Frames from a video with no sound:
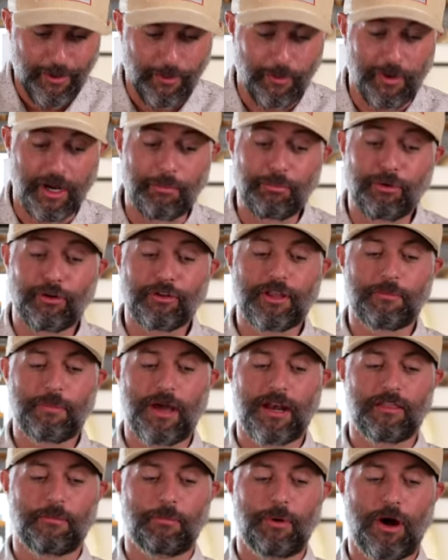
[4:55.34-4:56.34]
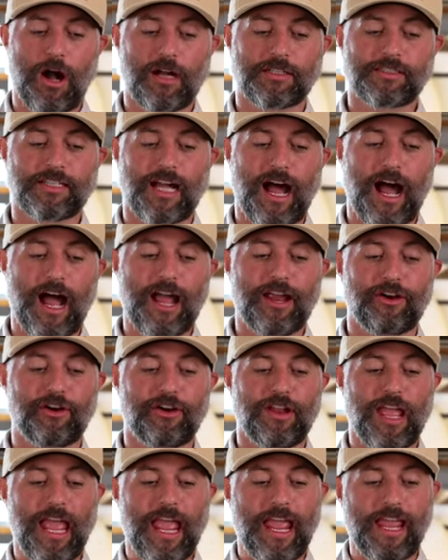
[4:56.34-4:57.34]
When I pulled them out of the box, I
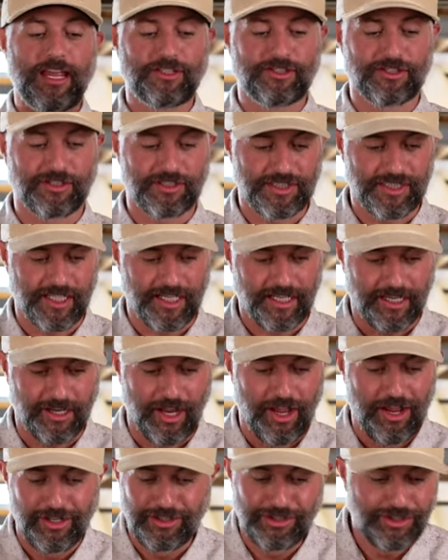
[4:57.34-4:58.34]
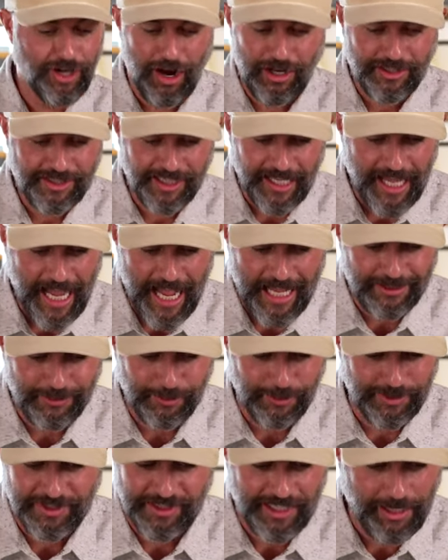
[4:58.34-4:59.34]
heard angels singing. Dogs and cats
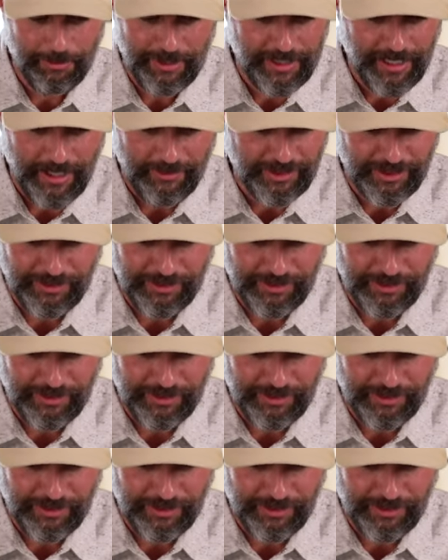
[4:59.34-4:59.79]
were skipping down the